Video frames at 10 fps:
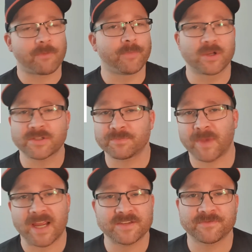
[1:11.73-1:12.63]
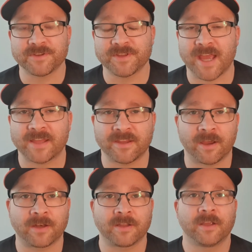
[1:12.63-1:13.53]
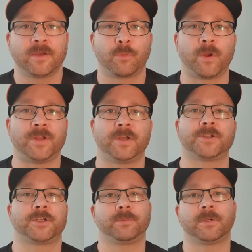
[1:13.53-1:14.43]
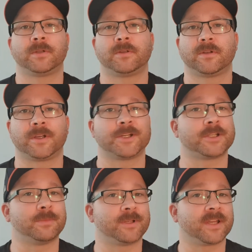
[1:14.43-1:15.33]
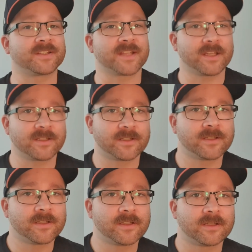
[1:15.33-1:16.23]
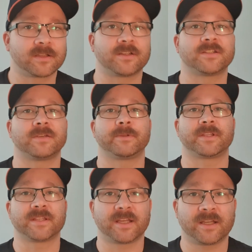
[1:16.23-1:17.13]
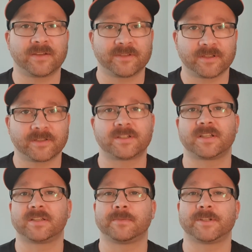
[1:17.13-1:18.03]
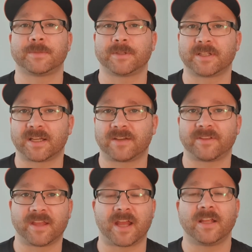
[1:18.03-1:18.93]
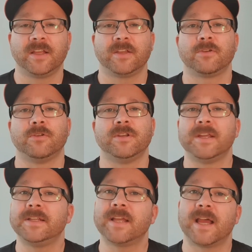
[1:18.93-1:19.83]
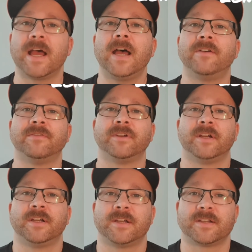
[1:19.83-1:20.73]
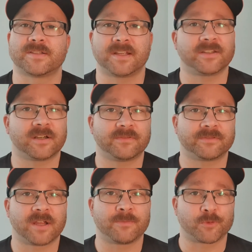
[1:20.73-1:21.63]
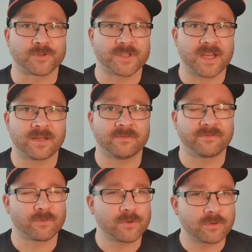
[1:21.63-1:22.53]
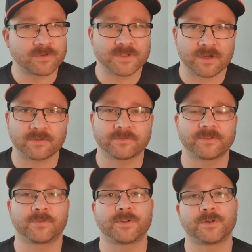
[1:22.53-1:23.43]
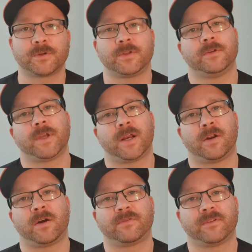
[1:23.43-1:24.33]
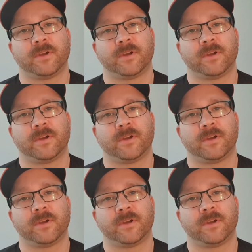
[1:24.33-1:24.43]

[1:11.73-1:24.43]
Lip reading: person pays for it that night. When are you going to ship it? You're going to ship it next day? You're going to ship it the day after? You should ship it the day after that. You need to have a set time frame or a standard for yourself to ensure that you get it off